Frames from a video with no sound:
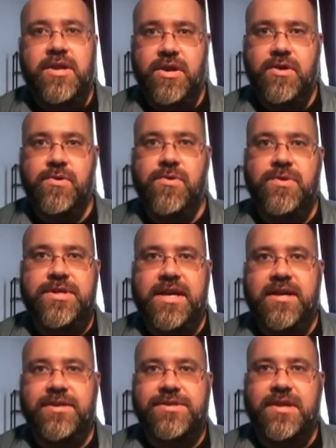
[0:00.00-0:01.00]
You
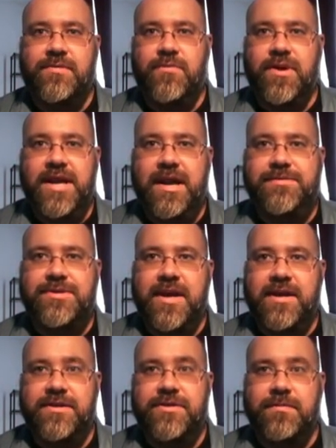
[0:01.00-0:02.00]
take the somewhat
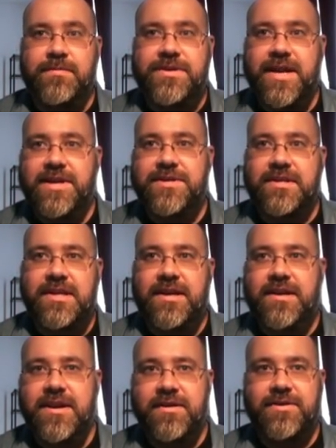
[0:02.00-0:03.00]
abstract interpretation
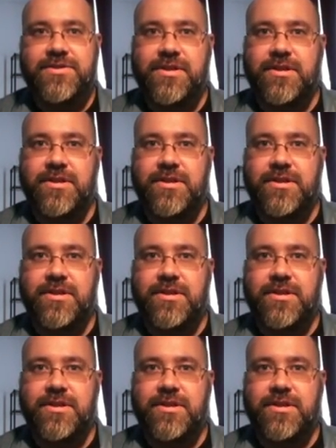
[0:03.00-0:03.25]
that adherence